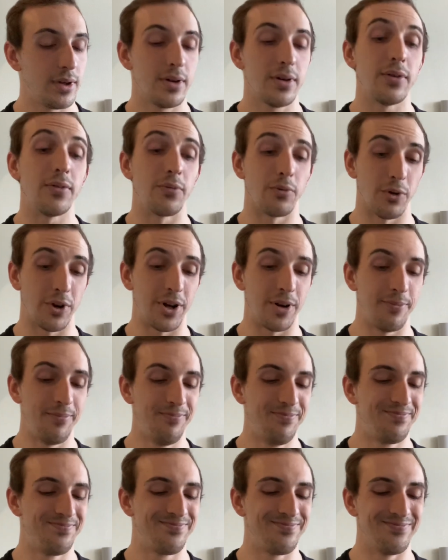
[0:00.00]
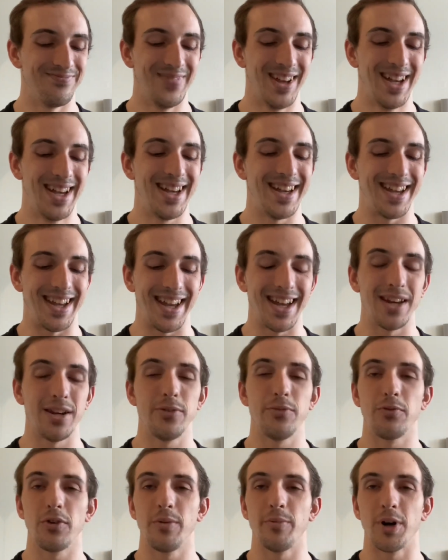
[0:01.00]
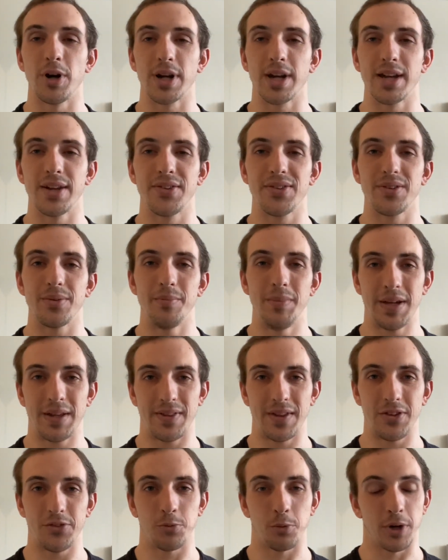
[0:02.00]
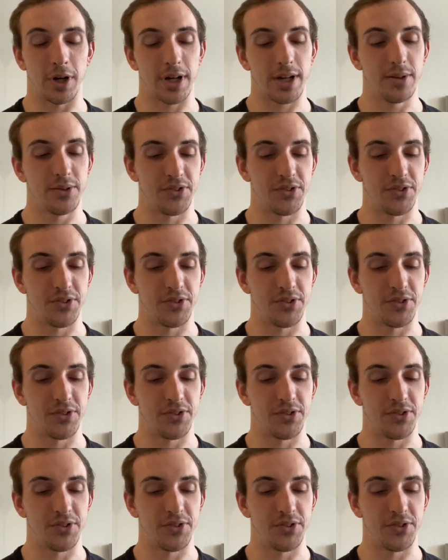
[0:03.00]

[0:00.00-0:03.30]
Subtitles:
Freedom. And free markets make things work.